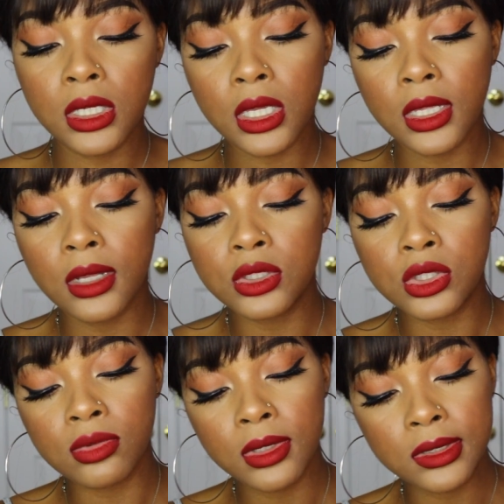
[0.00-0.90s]
and it
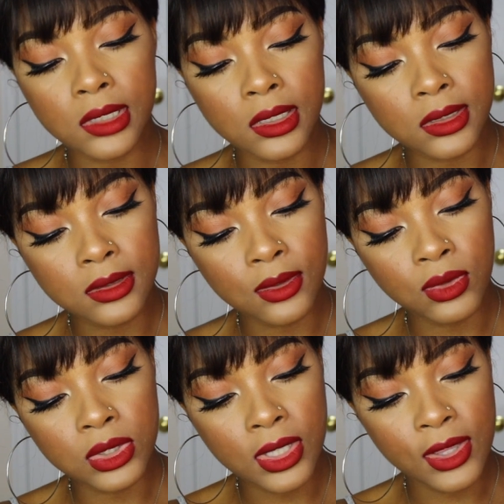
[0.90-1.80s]
just really sucks because I
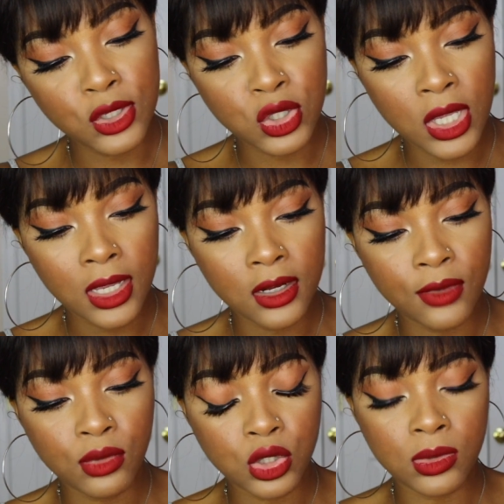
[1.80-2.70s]
want to say the shade
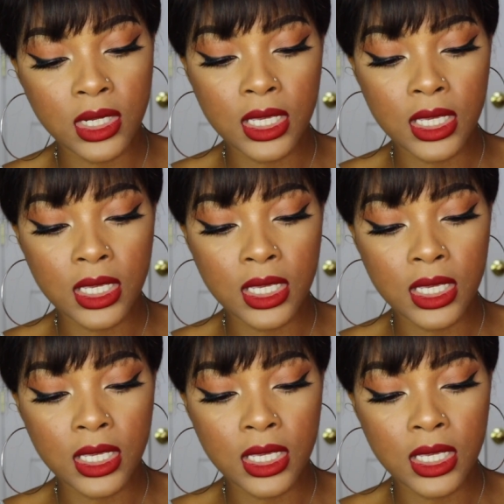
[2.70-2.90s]
of which one I